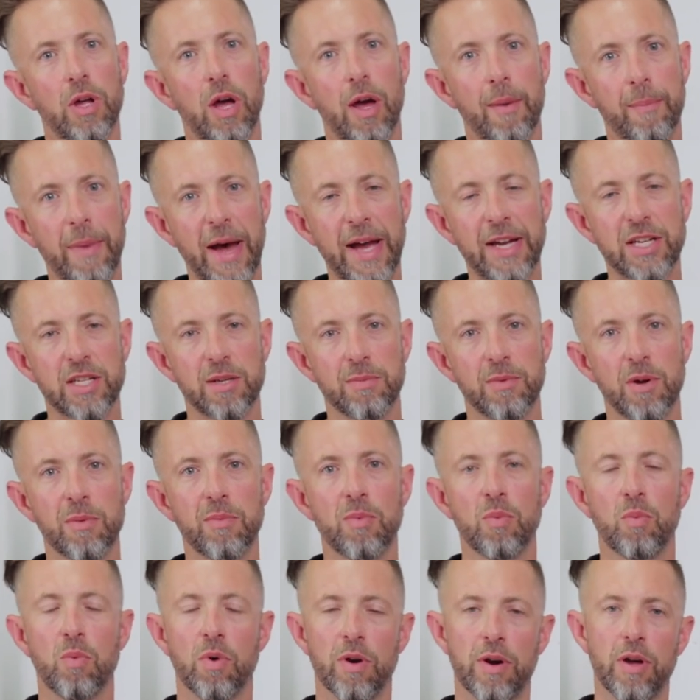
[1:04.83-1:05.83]
maximum
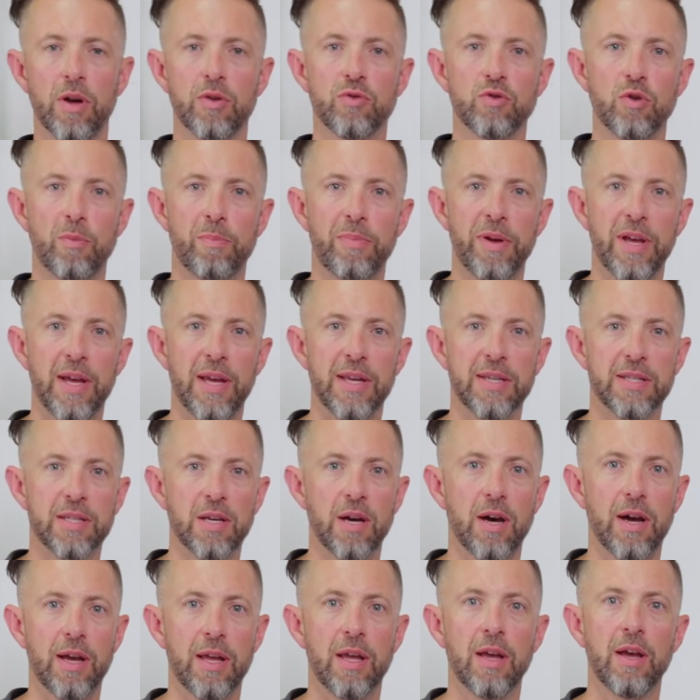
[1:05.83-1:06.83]
100
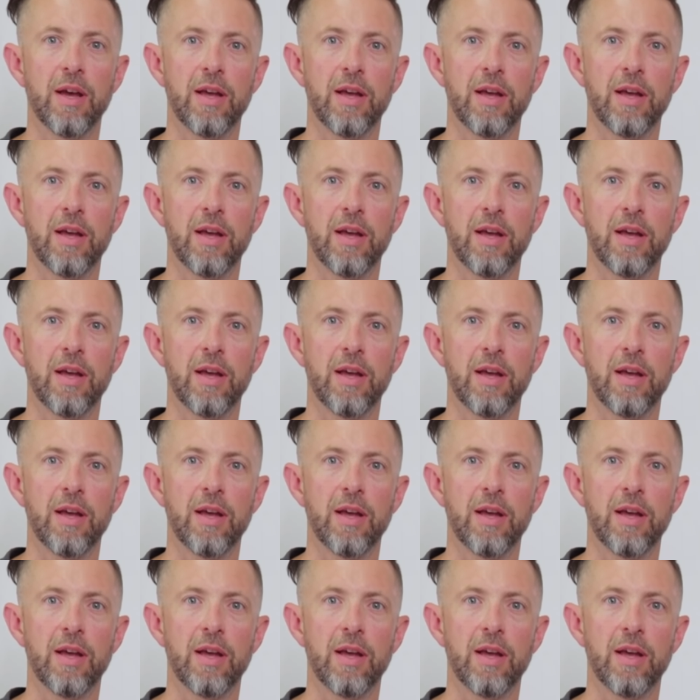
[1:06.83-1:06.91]
psi.